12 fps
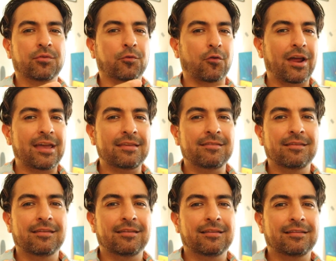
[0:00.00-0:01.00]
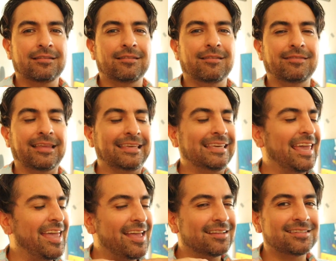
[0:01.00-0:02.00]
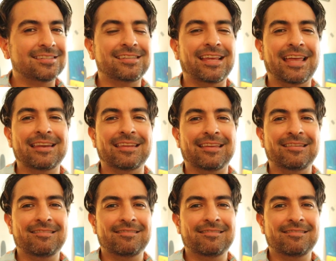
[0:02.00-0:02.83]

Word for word: right? They can't stand it.